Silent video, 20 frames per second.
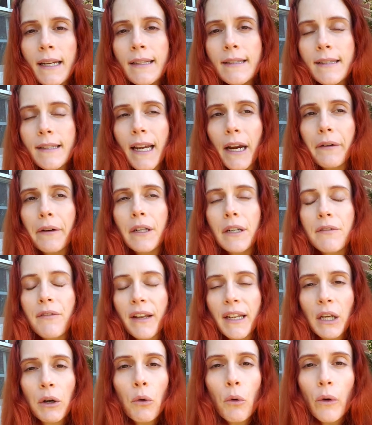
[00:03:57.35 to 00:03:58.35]
to get rid of
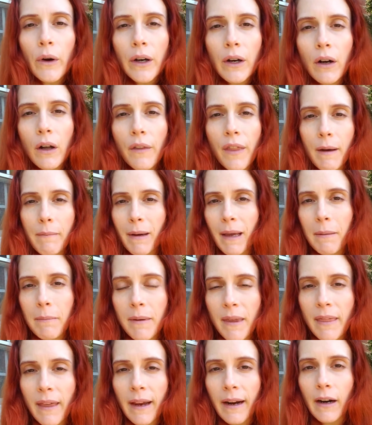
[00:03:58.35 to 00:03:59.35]
any oil that might
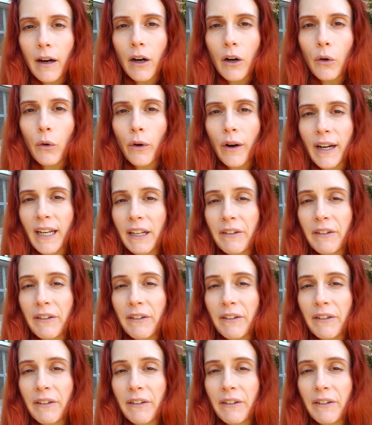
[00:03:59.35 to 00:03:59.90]
be there or any